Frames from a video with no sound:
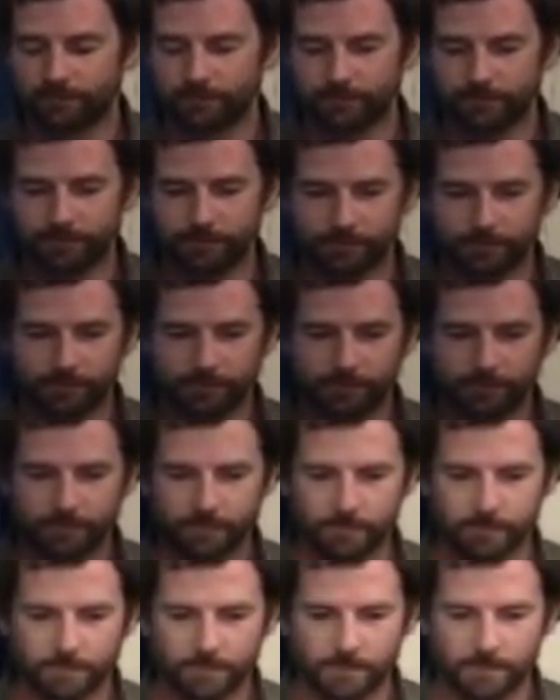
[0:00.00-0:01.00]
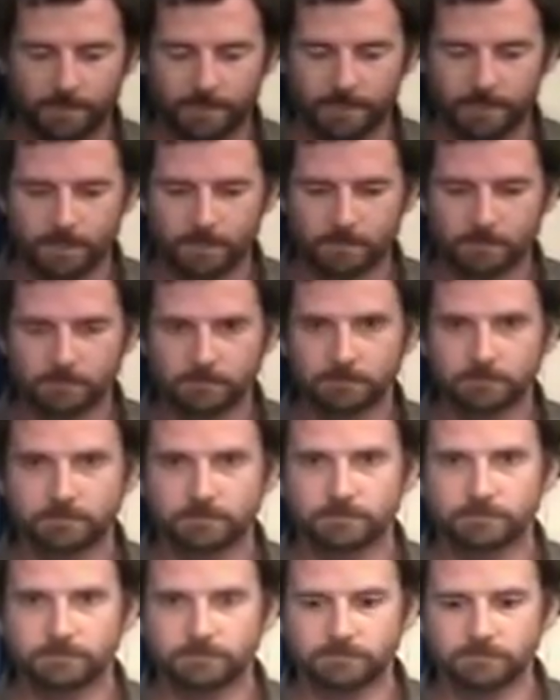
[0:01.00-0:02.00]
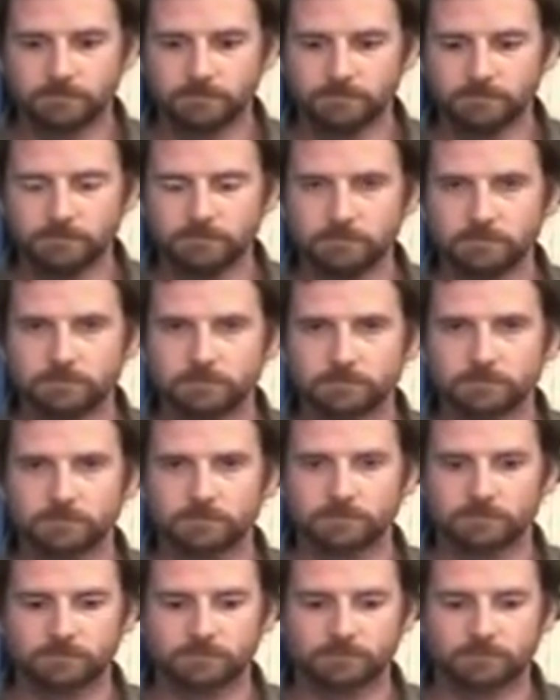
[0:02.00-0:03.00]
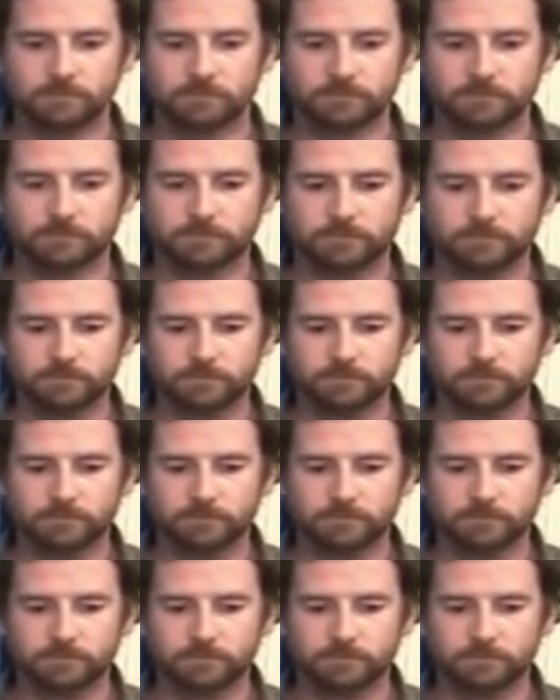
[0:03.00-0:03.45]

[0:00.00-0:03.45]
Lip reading: Nothing is said.